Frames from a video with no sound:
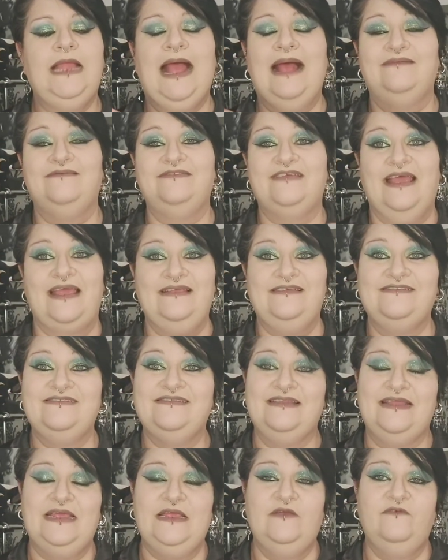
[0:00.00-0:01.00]
and a
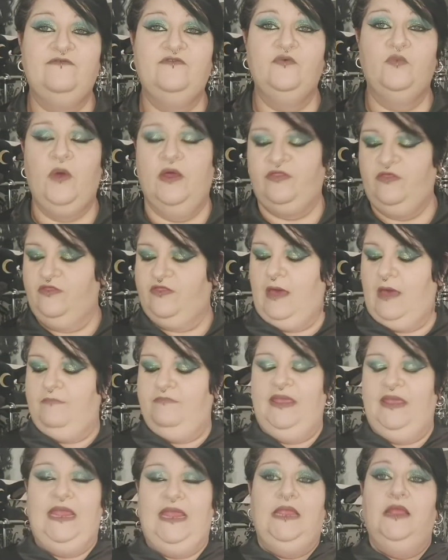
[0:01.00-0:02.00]
sleeved, whether
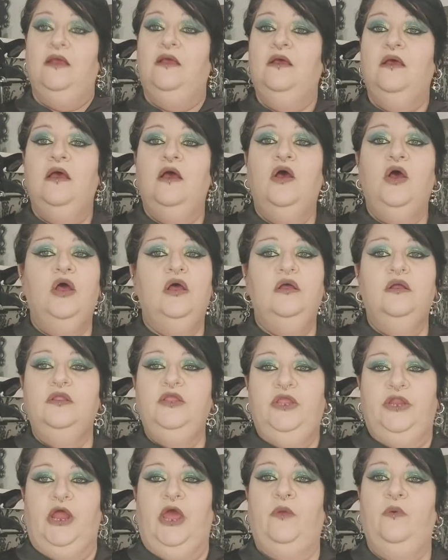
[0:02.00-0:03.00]
that be,
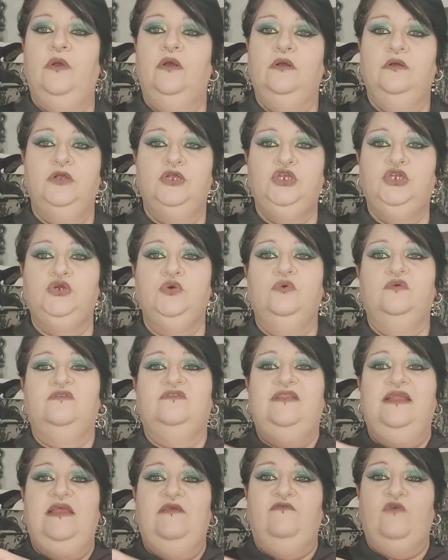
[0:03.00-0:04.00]
you know, short
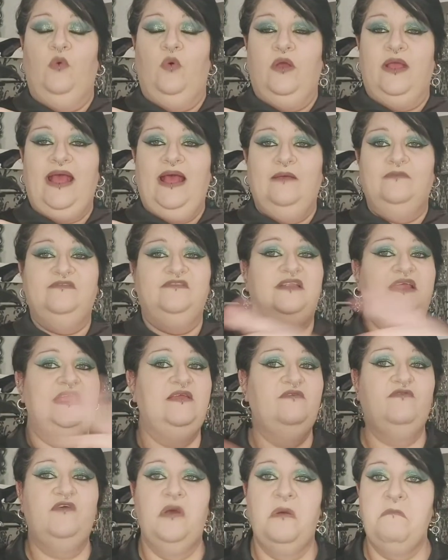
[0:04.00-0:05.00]
sleeve or cap
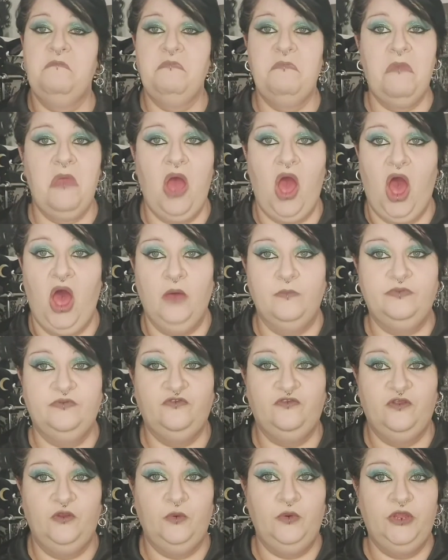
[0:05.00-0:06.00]
sleeve, up
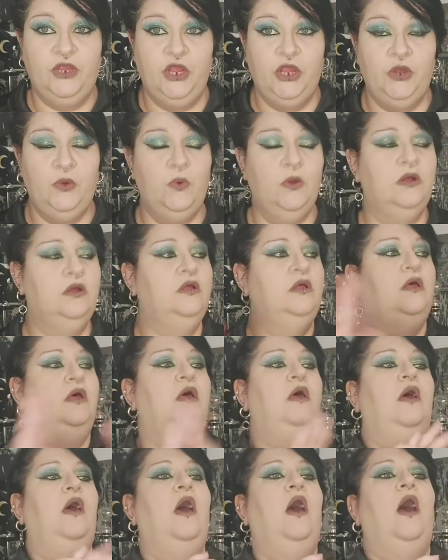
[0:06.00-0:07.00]
to you.
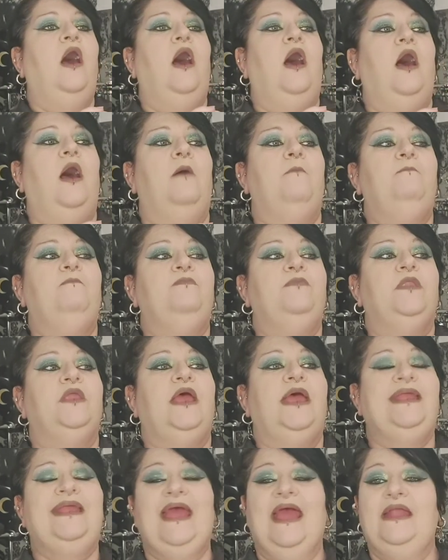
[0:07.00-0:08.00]

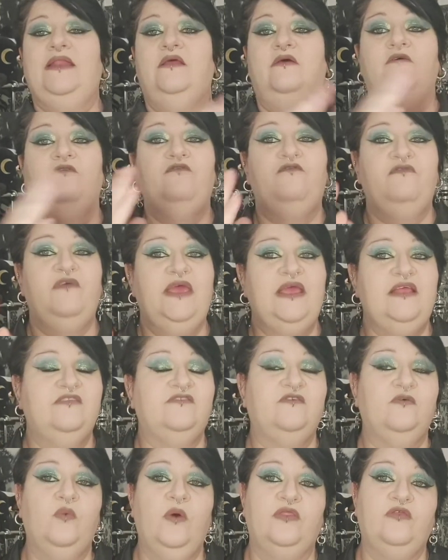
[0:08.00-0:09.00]
Again,
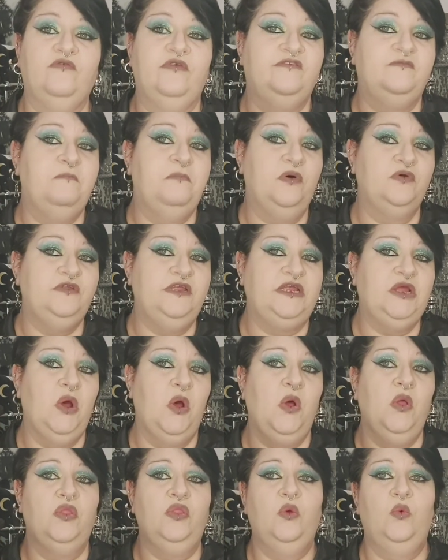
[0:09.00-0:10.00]
fit, whether it's
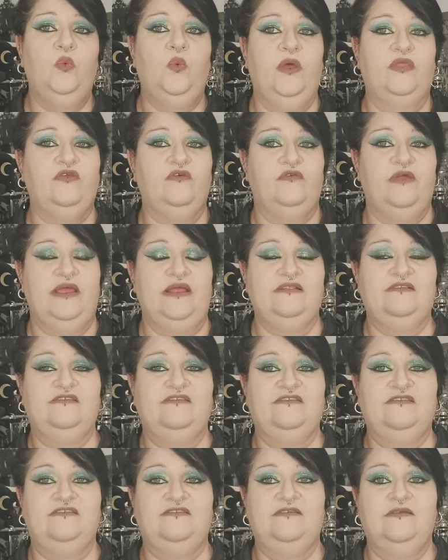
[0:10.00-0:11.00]
bodycon, whether
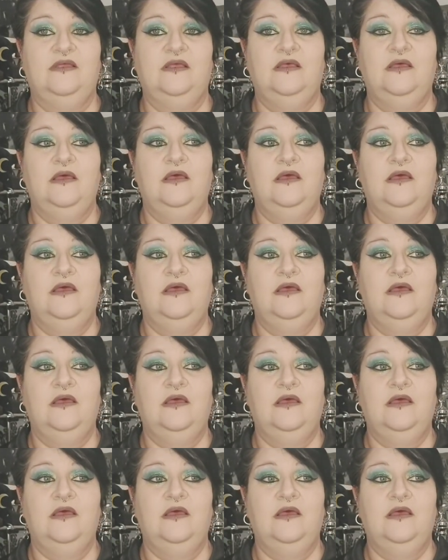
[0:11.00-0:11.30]
it's